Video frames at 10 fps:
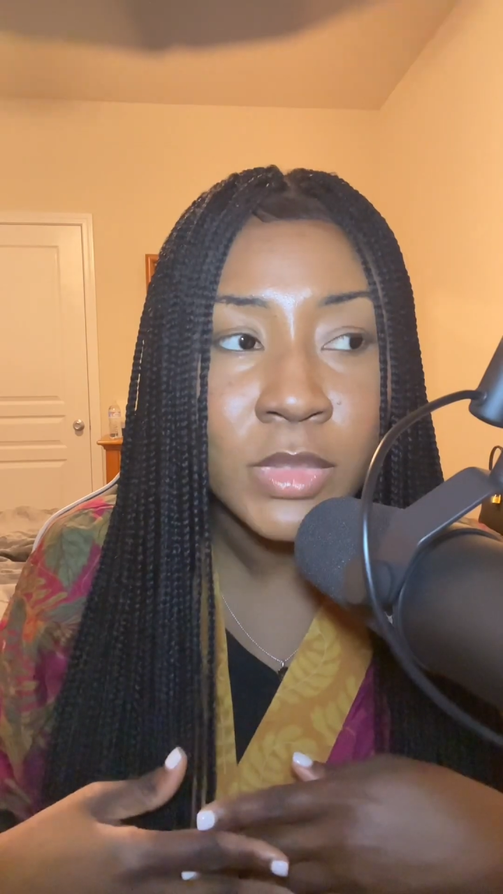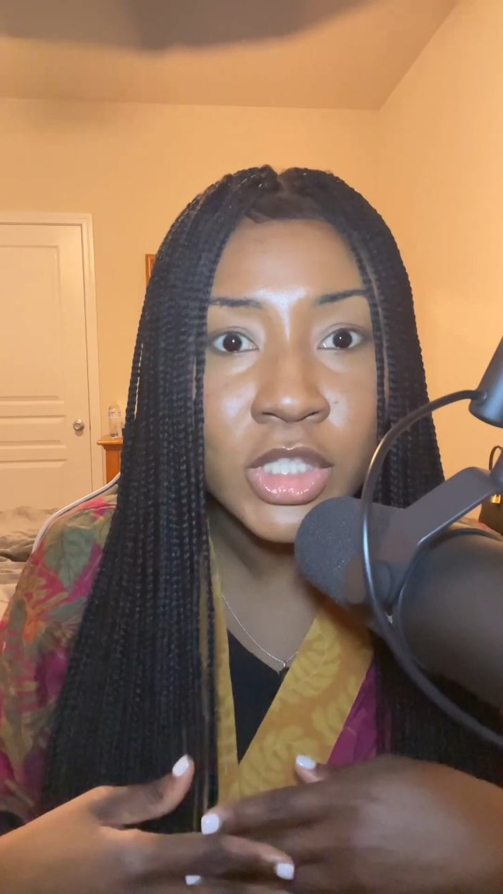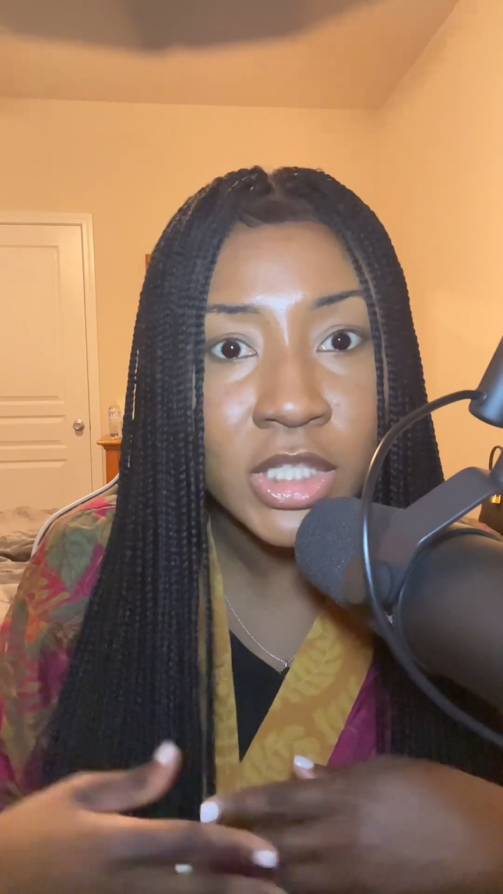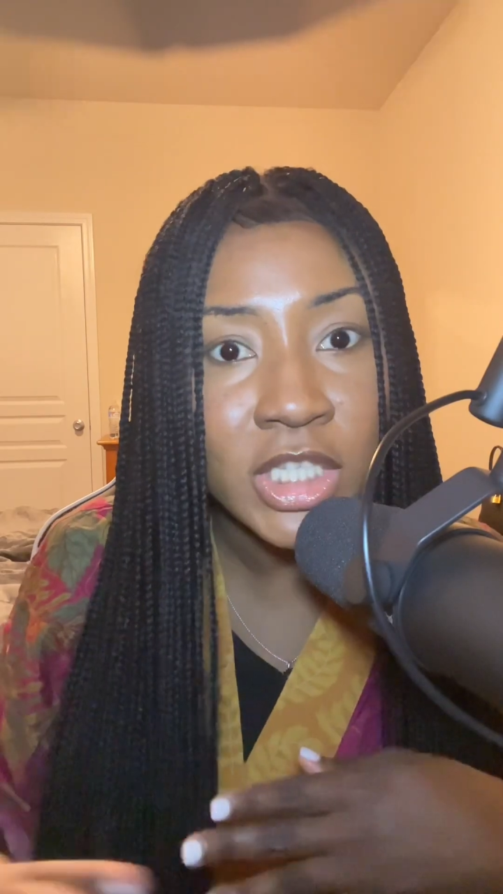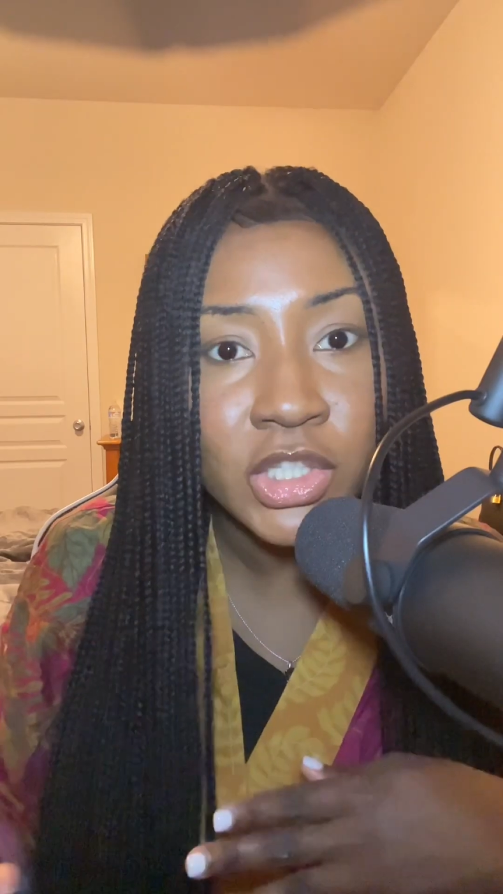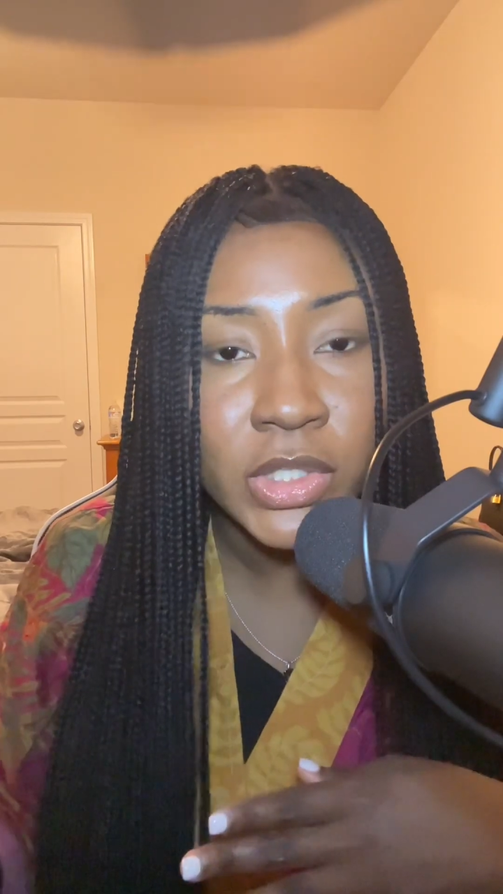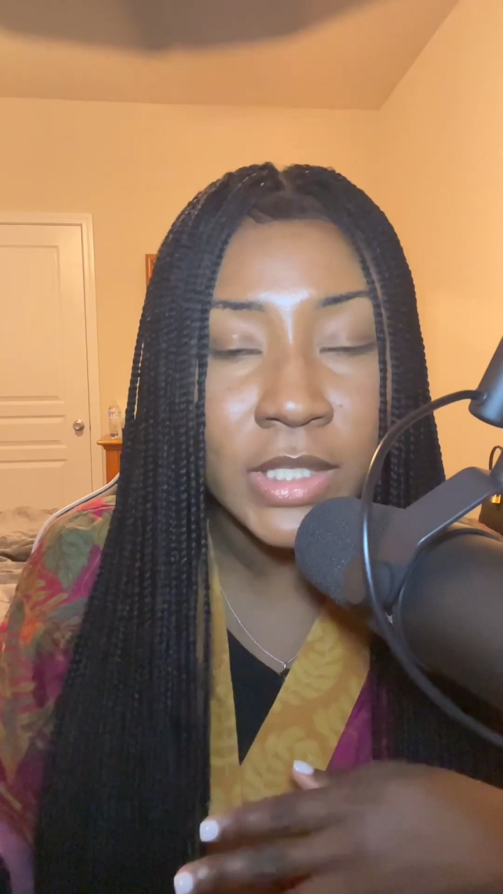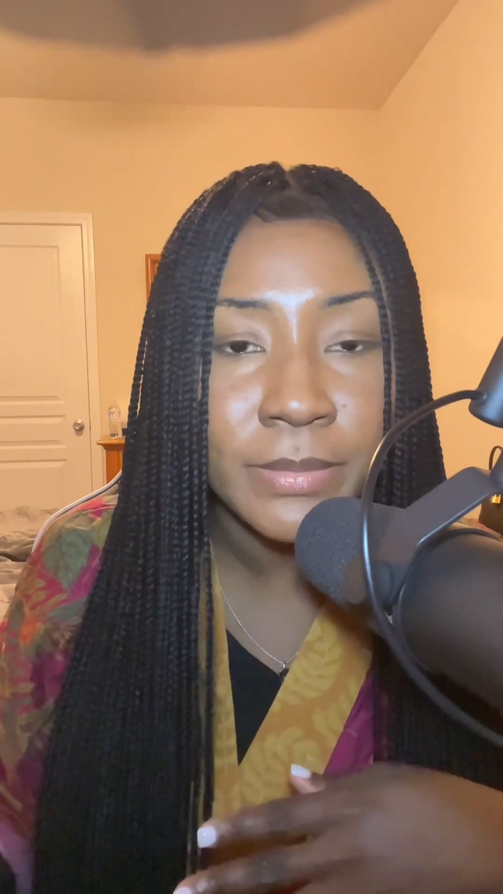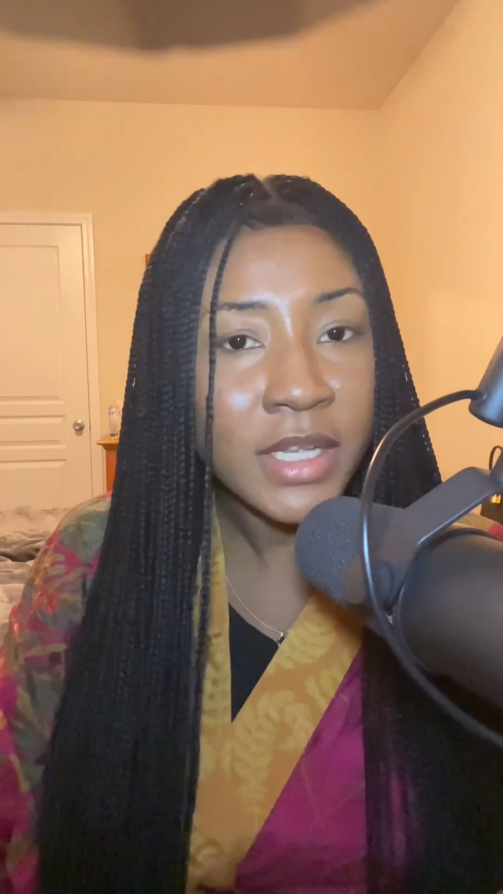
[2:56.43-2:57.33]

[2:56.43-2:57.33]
teach them.